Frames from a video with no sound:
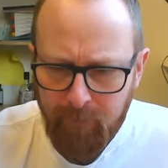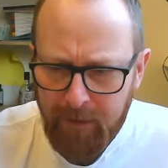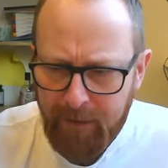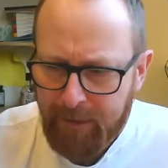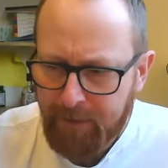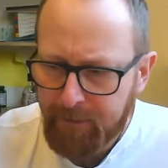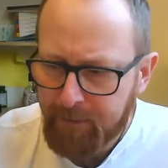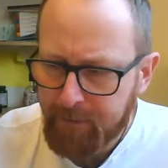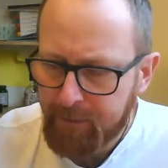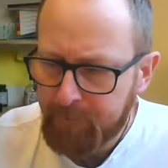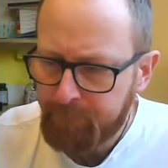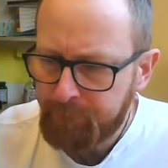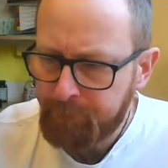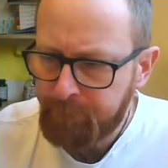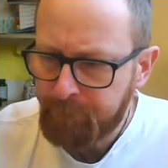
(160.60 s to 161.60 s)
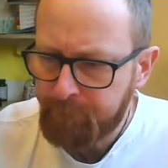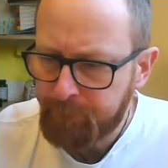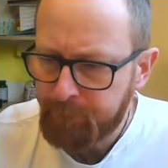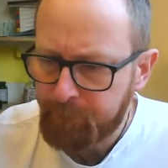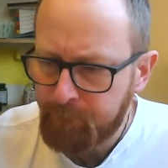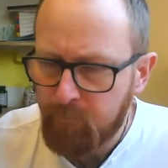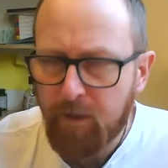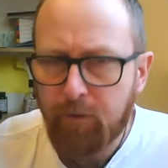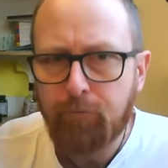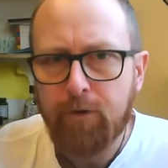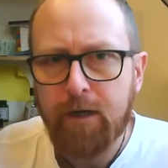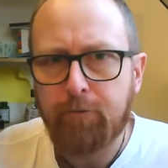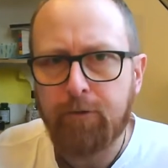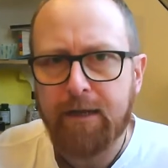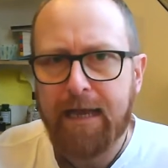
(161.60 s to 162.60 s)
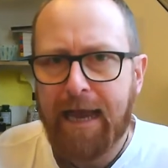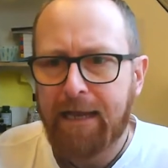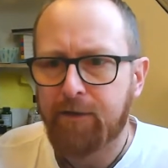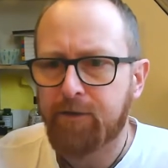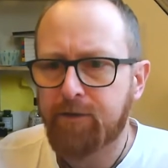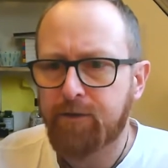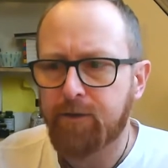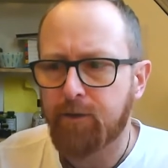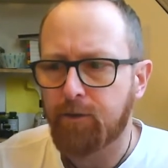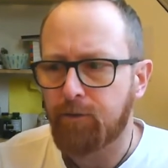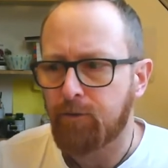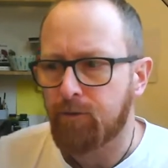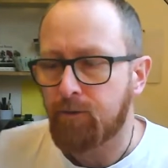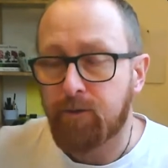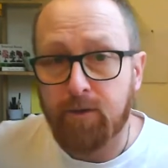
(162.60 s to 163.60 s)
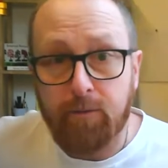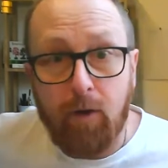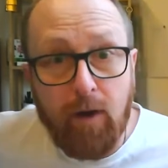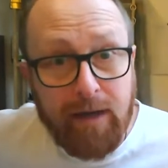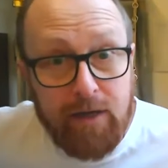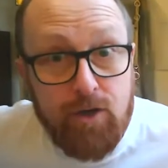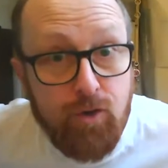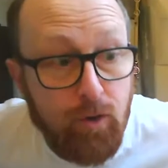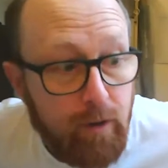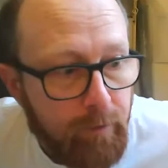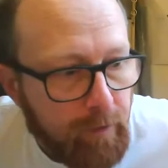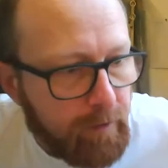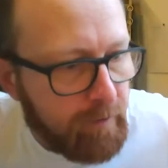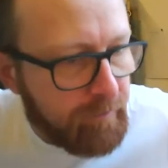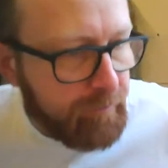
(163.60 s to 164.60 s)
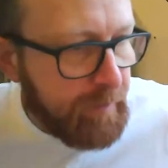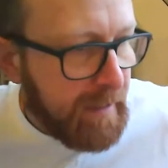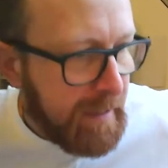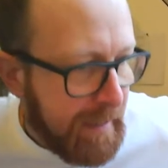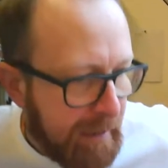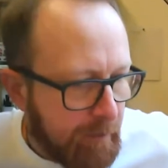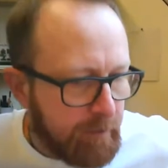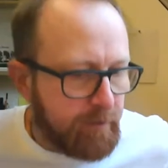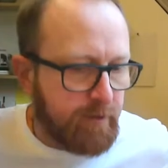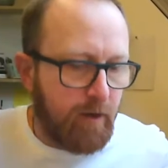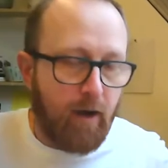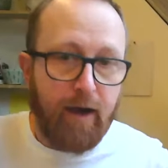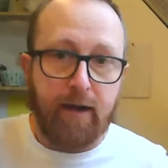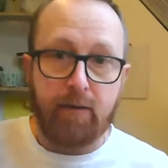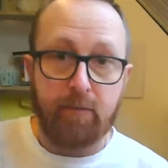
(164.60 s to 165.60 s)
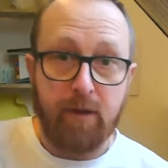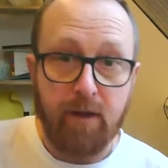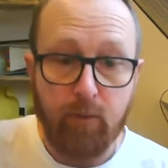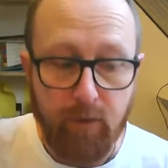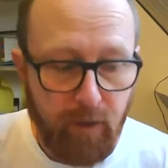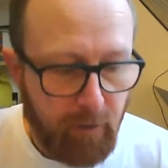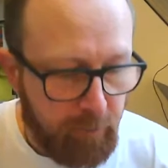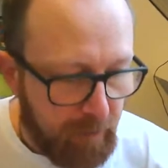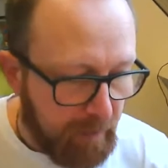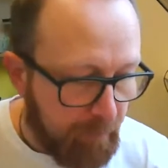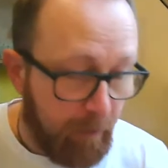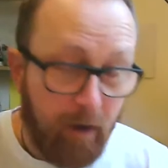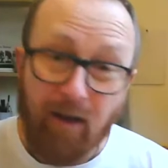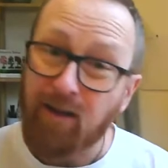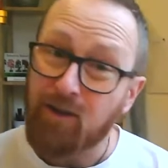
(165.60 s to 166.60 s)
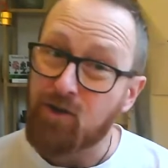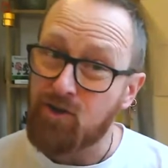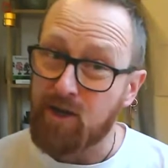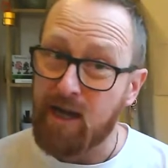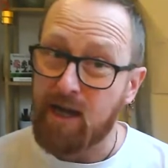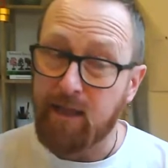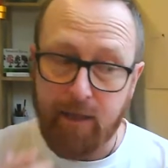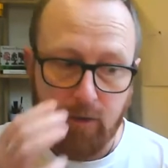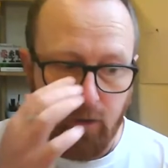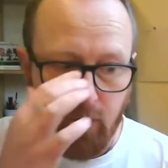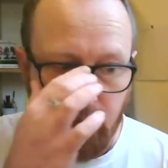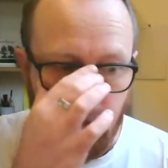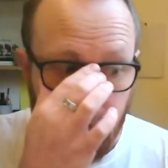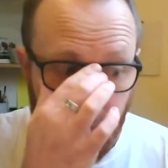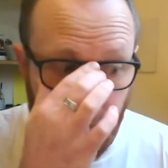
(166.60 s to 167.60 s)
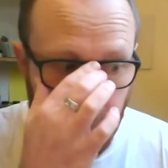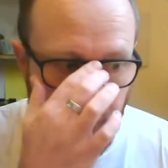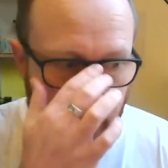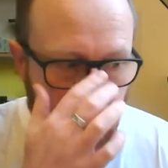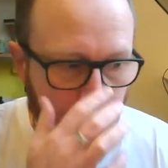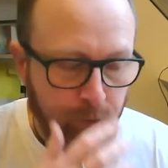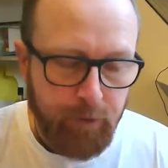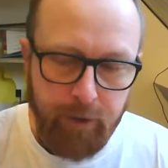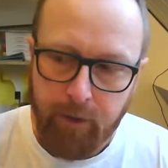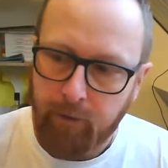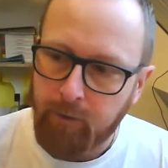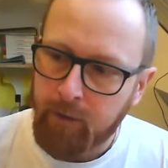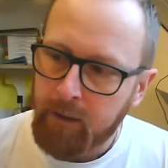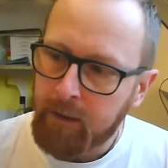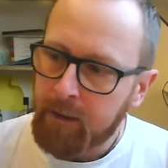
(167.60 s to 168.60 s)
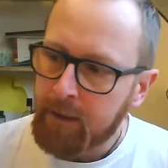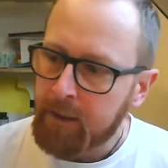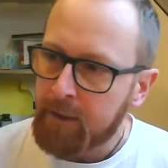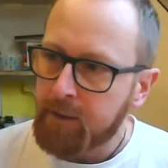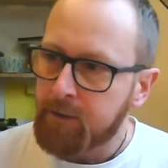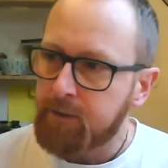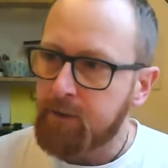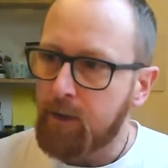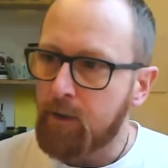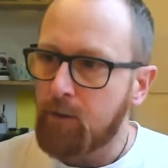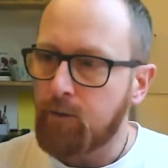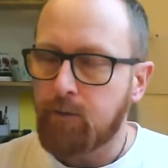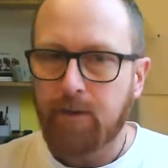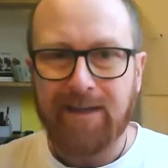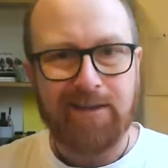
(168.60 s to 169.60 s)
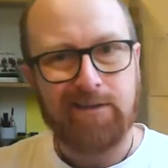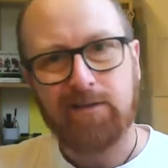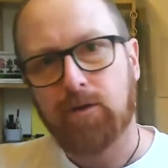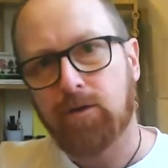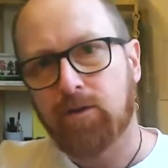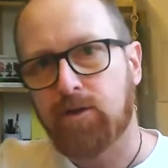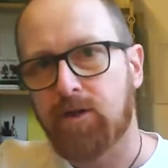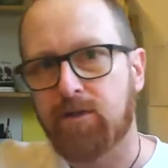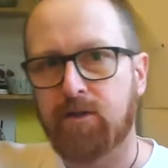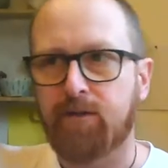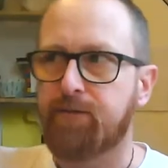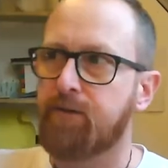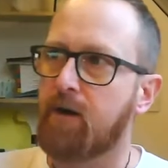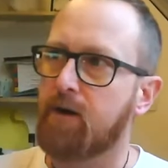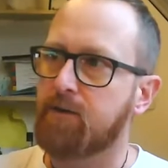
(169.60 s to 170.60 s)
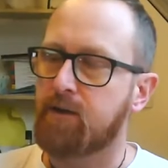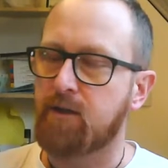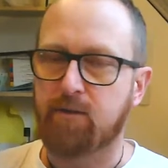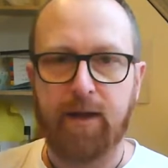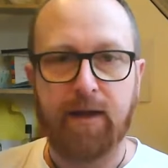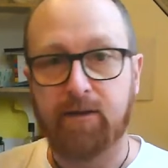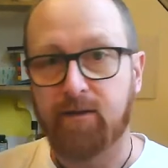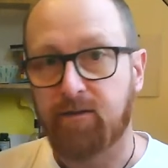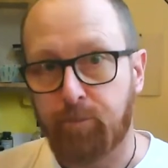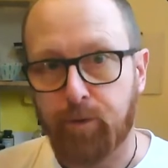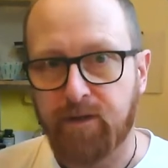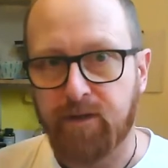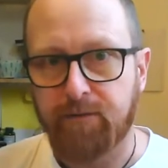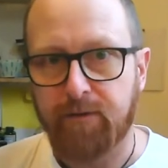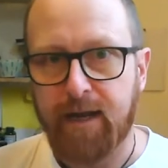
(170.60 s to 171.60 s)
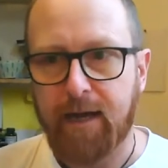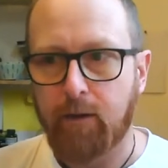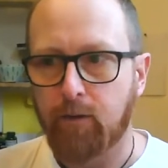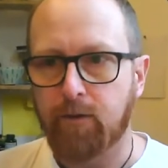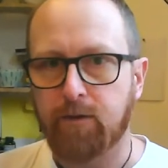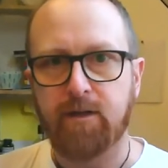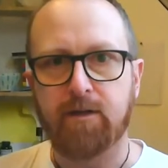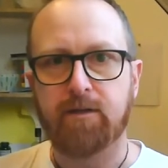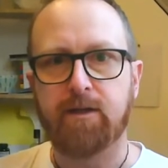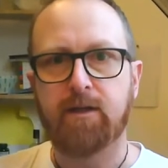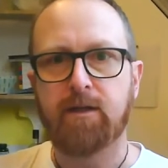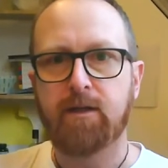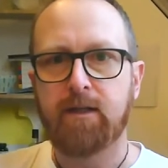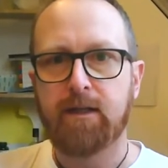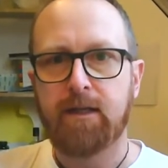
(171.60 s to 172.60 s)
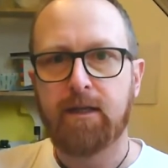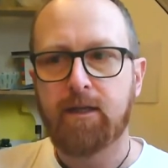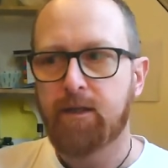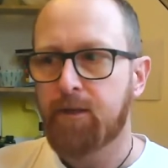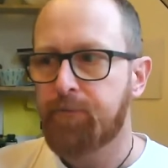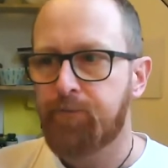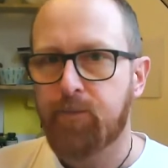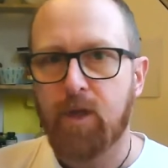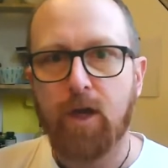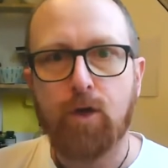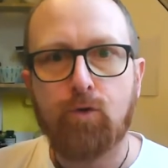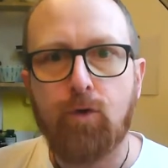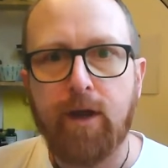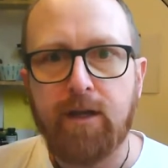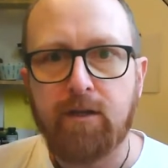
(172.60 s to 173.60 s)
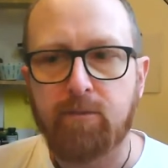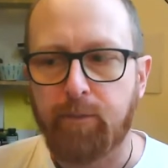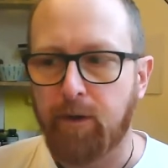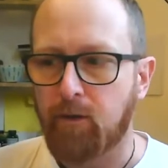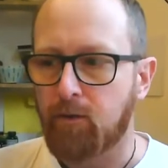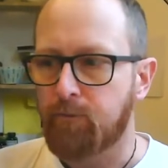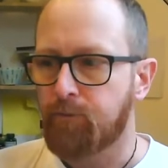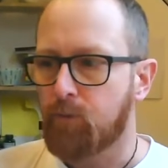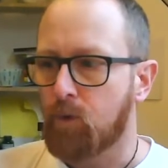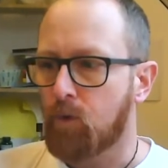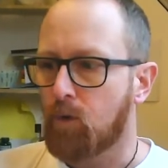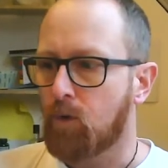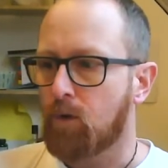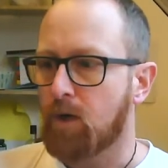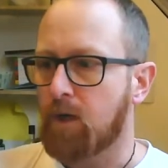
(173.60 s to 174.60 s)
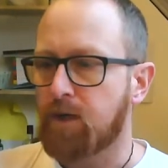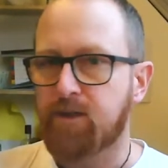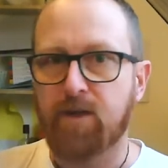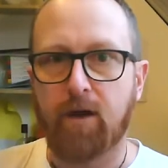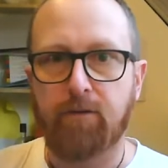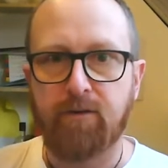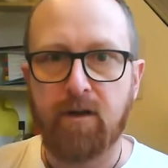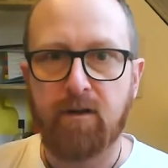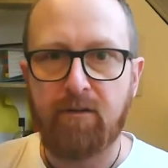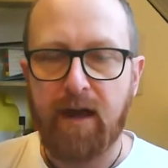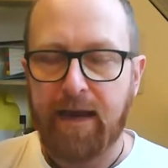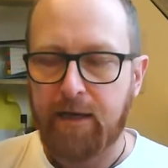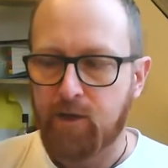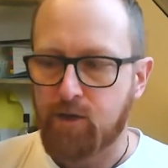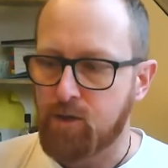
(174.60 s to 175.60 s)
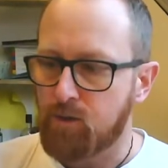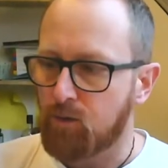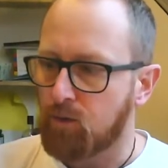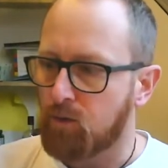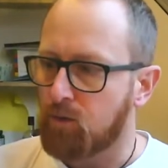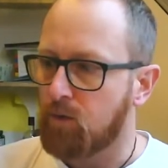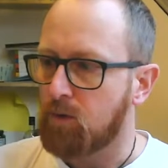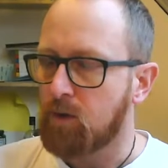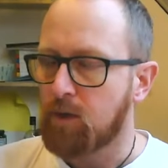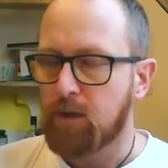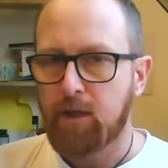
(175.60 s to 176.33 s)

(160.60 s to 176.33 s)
and it really adds to my enjoyment of being outside and being with other people, and I can share that knowledge with other people too. So it's not just a vast expanse of pretty flowers; it's a crane's bill, or a tufted vetch, or